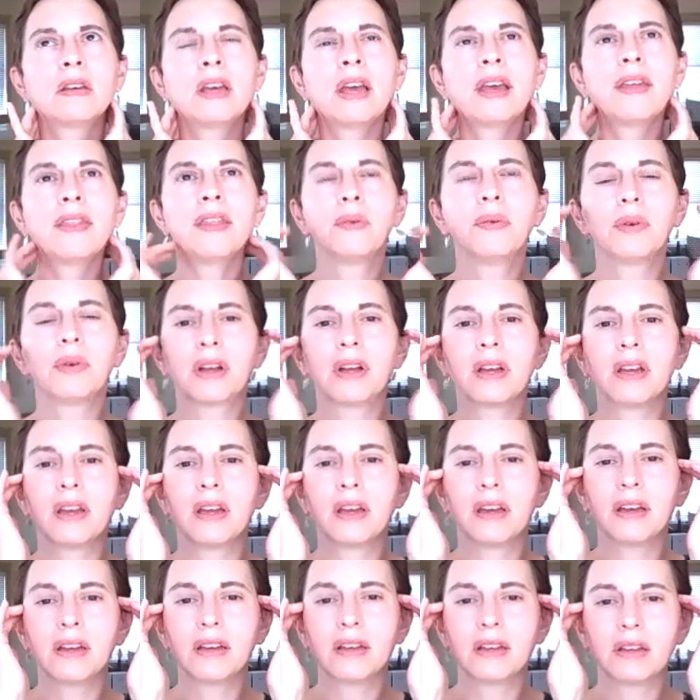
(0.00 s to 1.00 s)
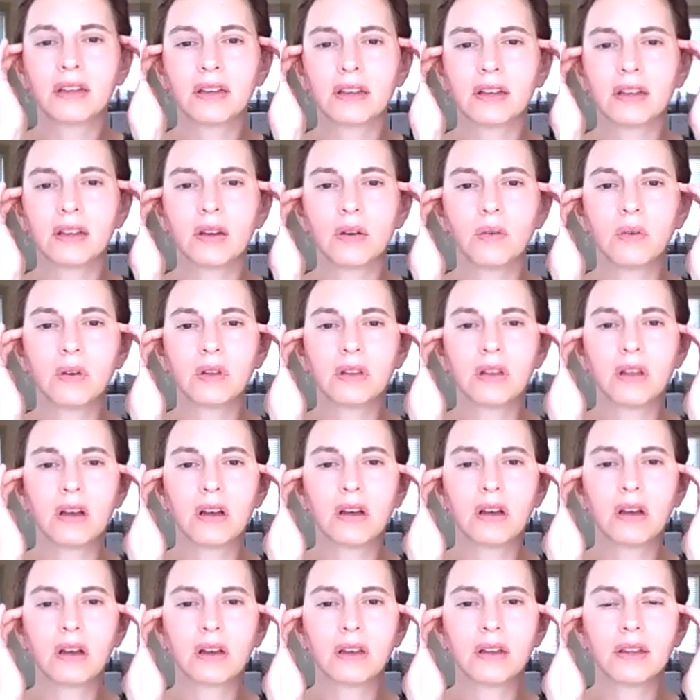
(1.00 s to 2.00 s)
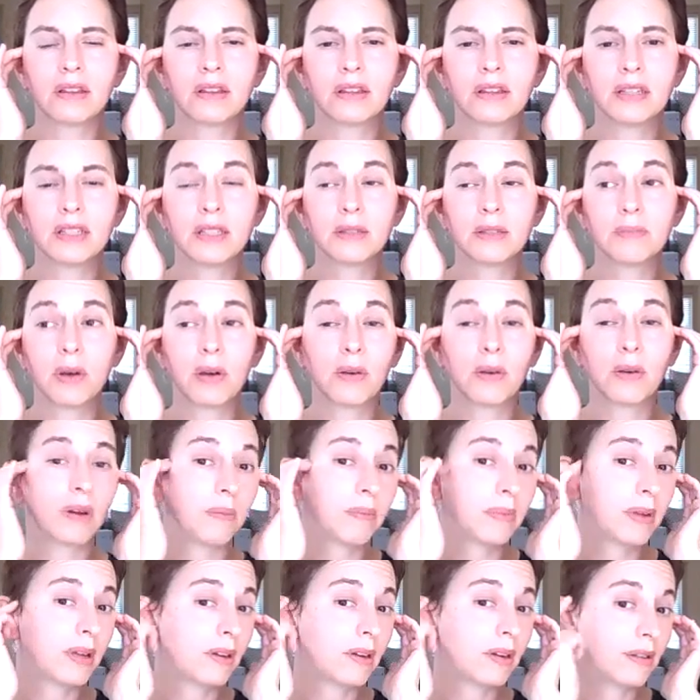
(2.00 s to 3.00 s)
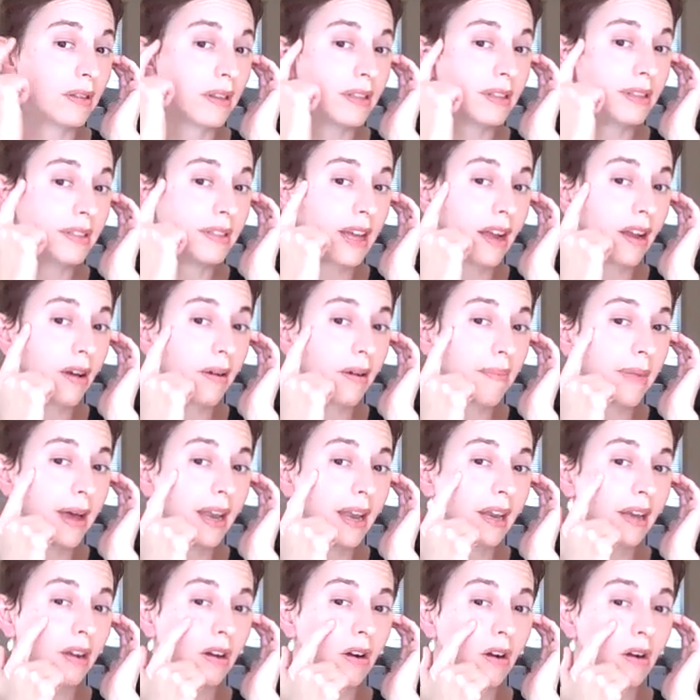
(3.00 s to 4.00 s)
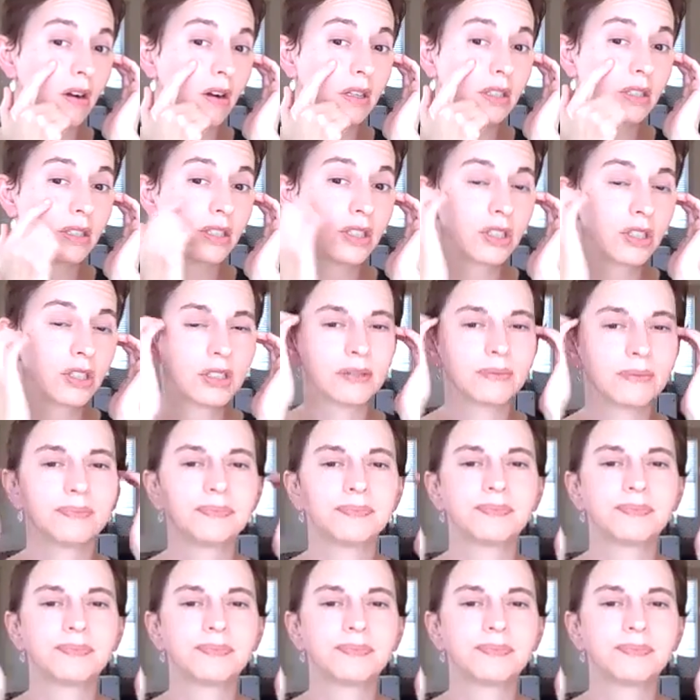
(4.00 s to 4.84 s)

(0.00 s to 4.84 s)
And then we're gonna go along this bone up here, the zygomatic arch.